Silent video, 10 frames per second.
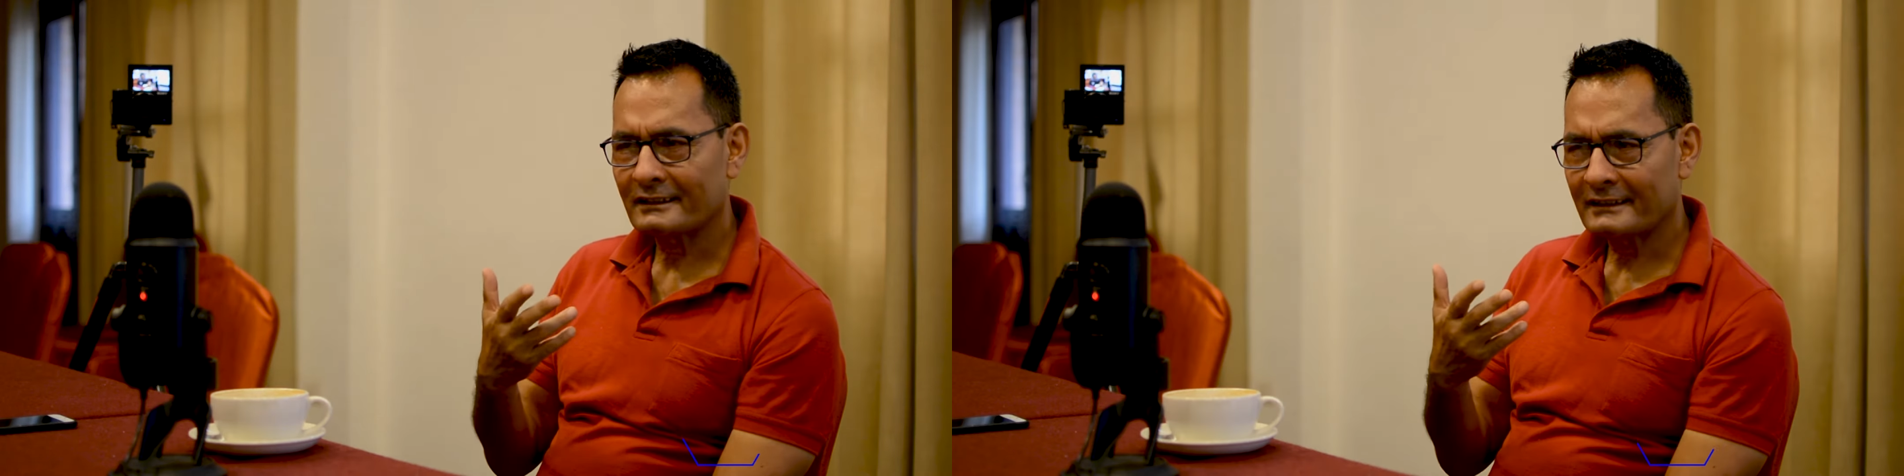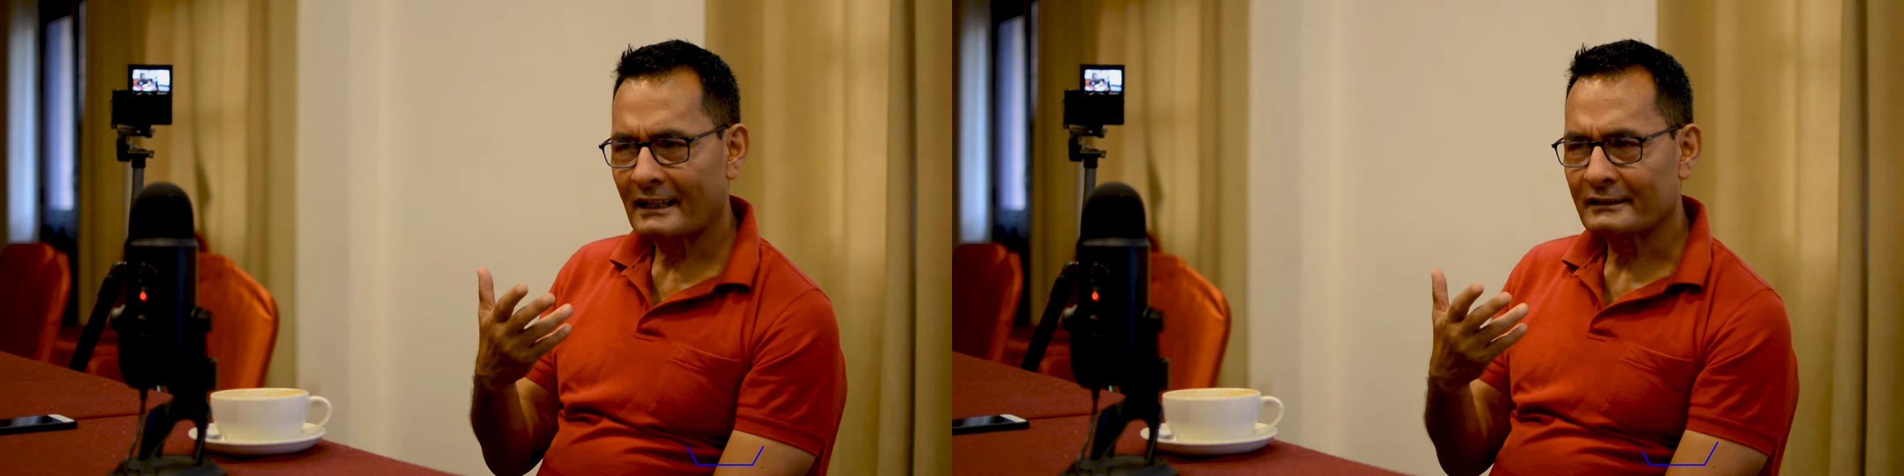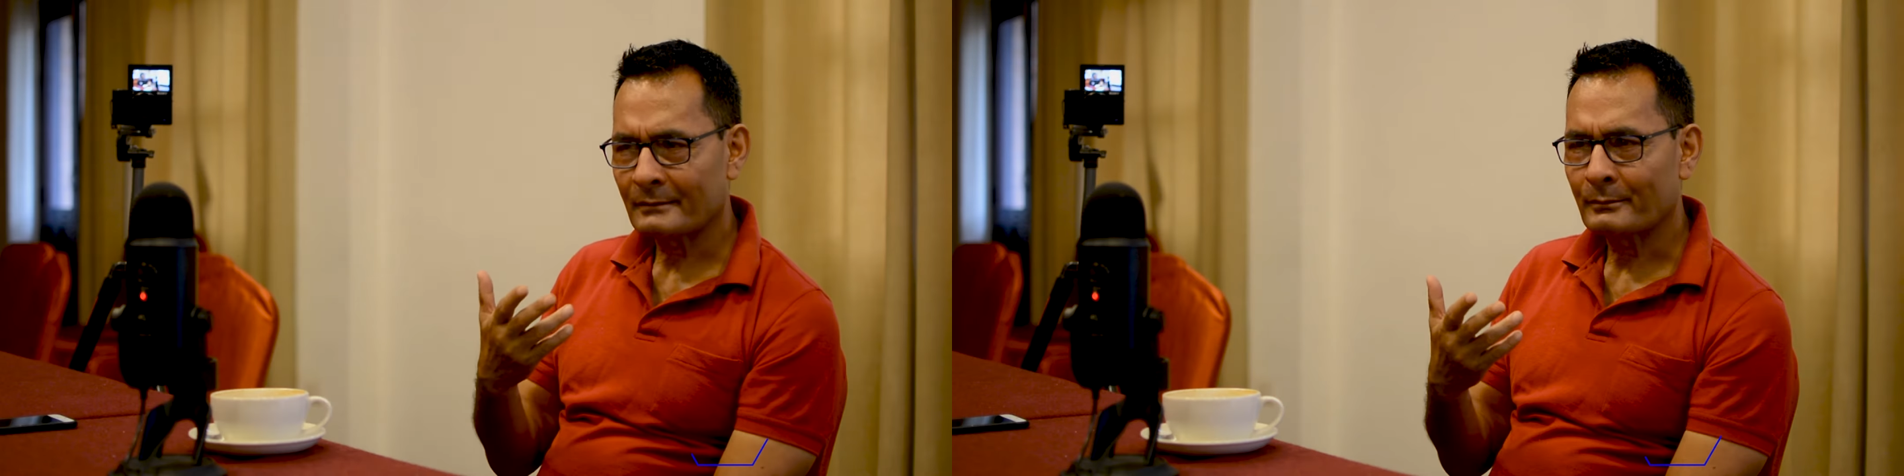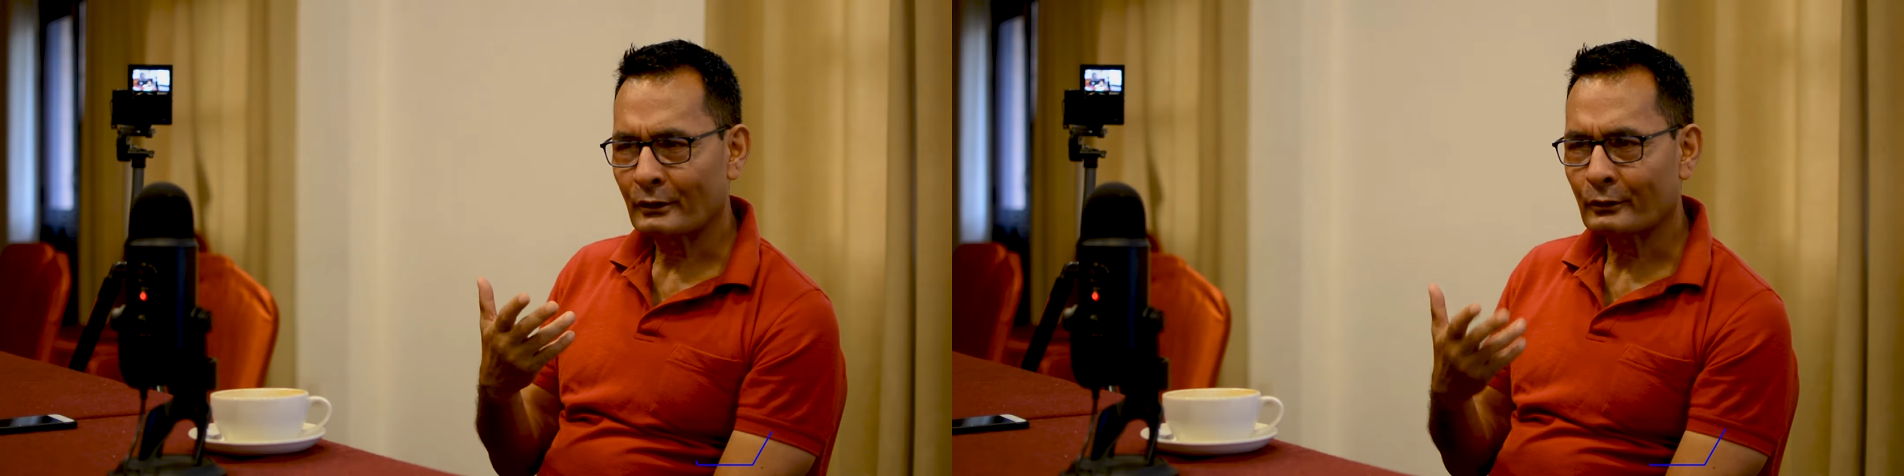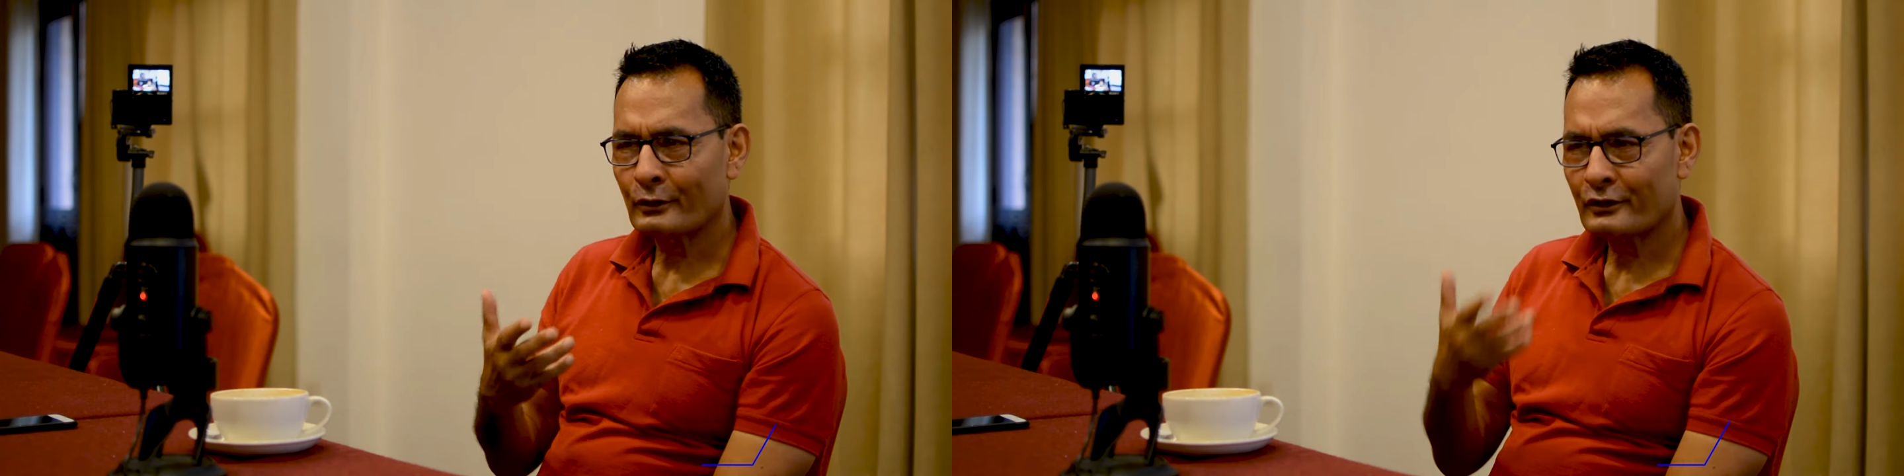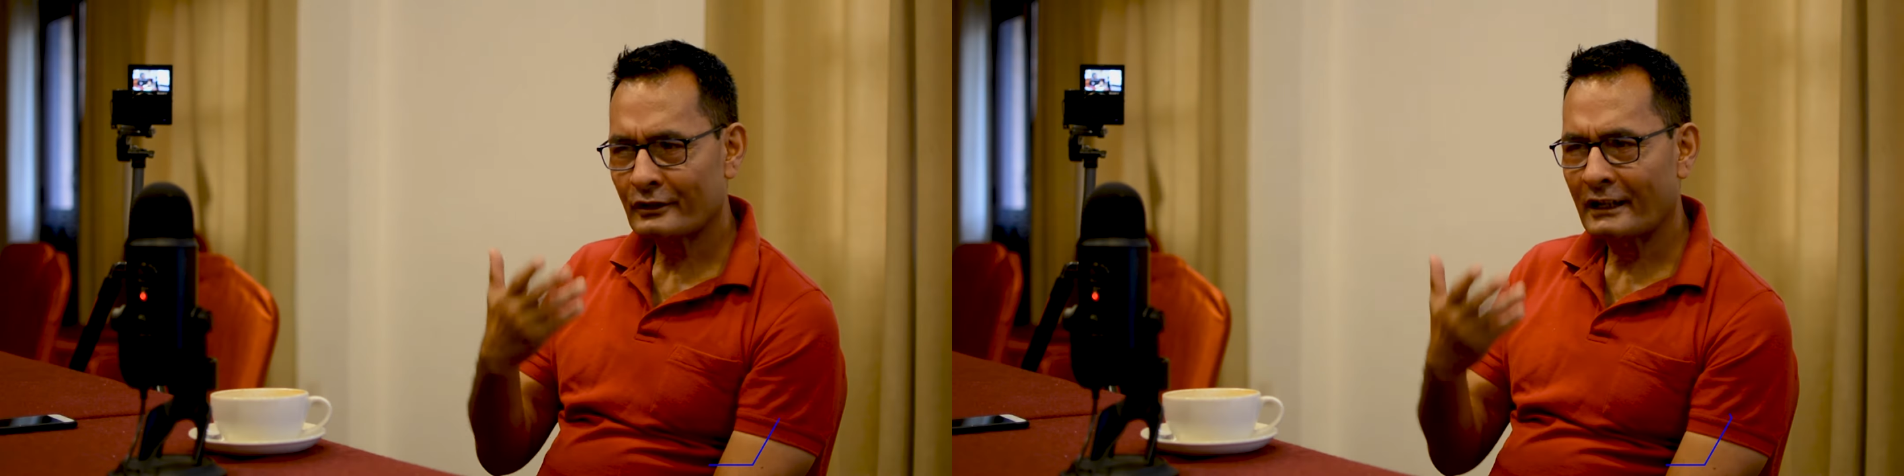that simple a question,